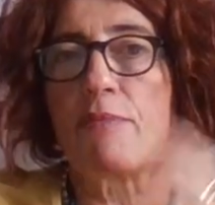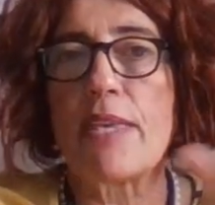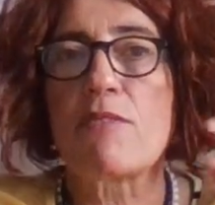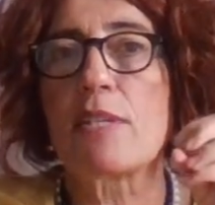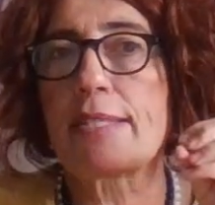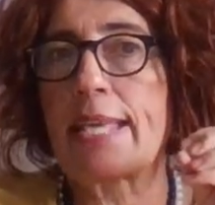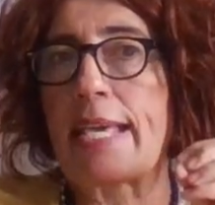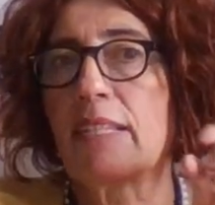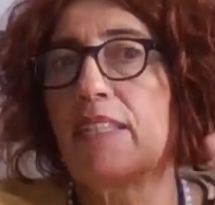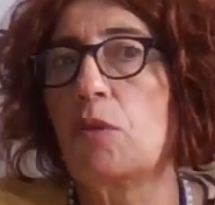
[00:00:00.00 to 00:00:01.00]
they were
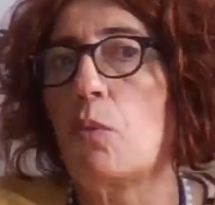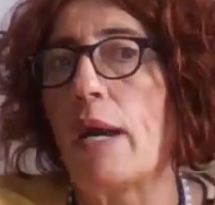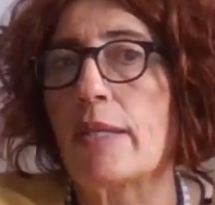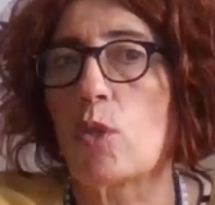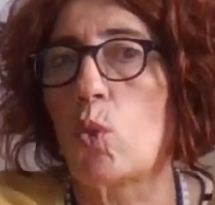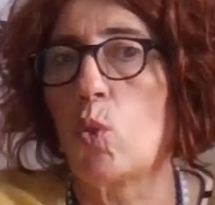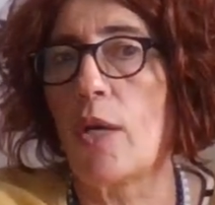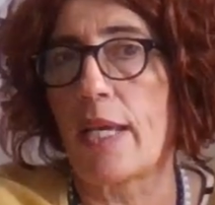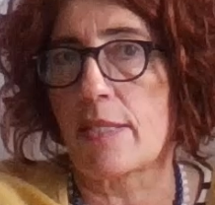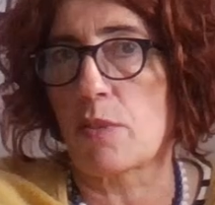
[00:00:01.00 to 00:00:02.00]
saying the one who
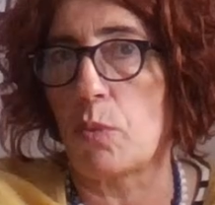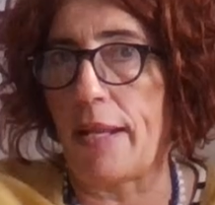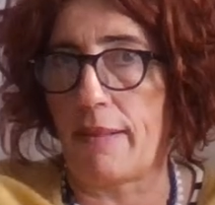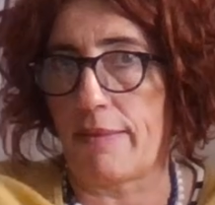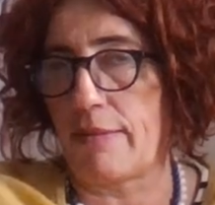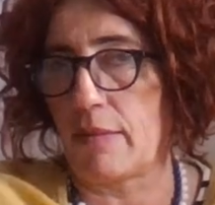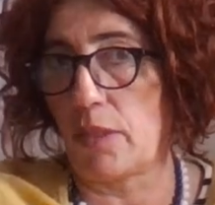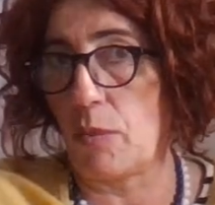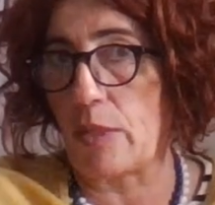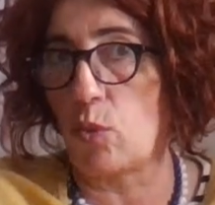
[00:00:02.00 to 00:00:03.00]
has wealth,
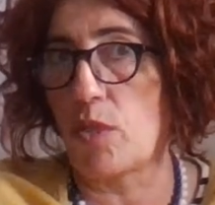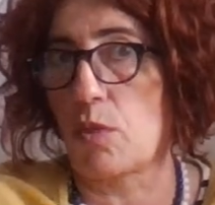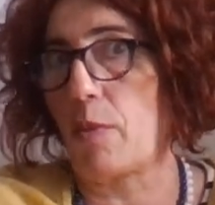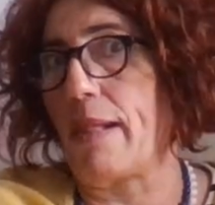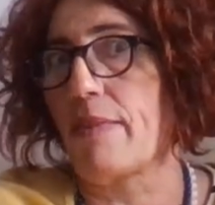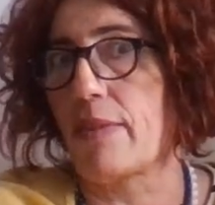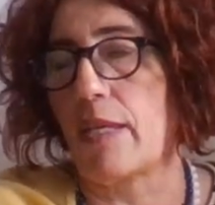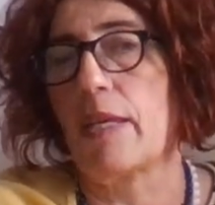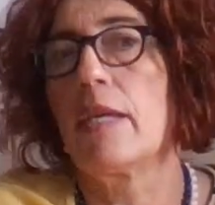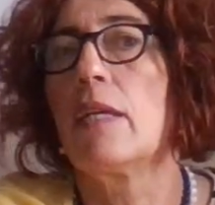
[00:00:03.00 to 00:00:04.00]
the one who is wealthy.